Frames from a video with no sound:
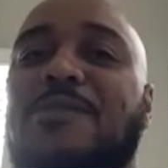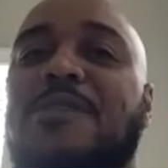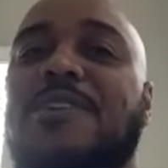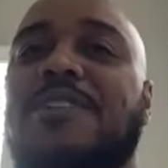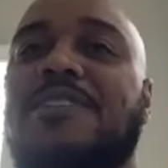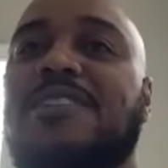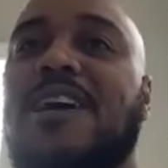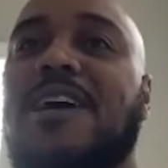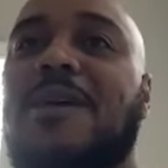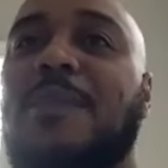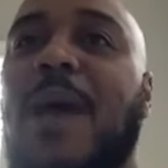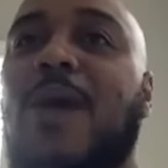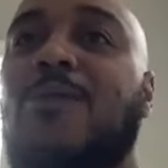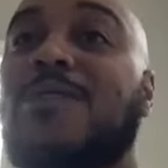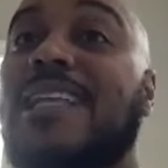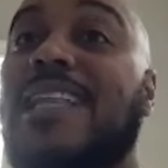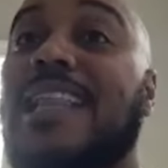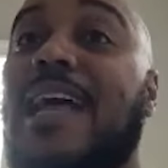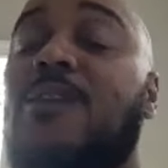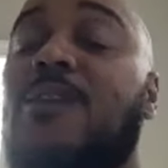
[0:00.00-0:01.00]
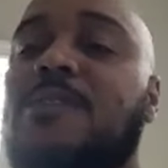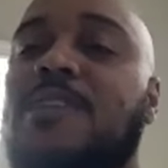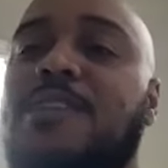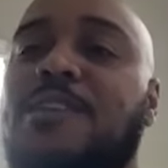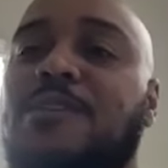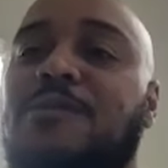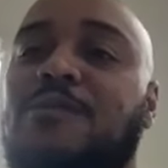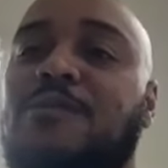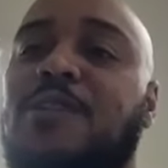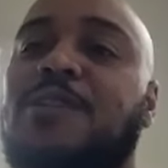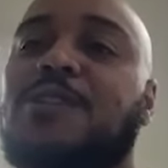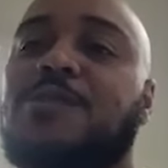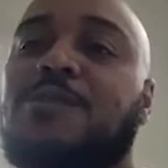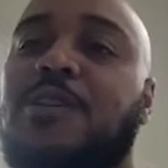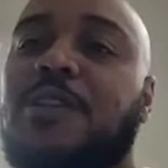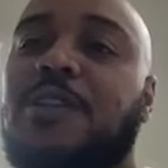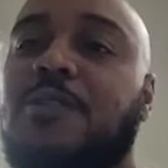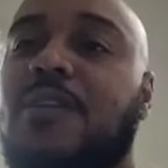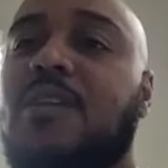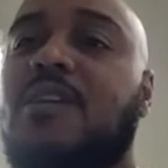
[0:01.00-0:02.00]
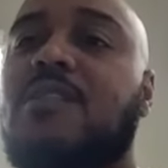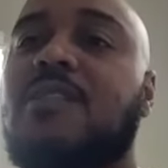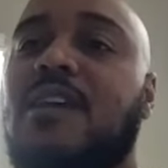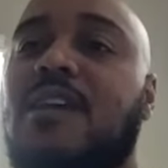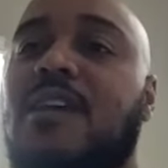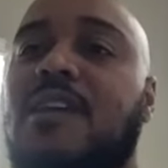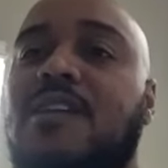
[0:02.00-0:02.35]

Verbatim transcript: was um, I was clouded and frustrated, right?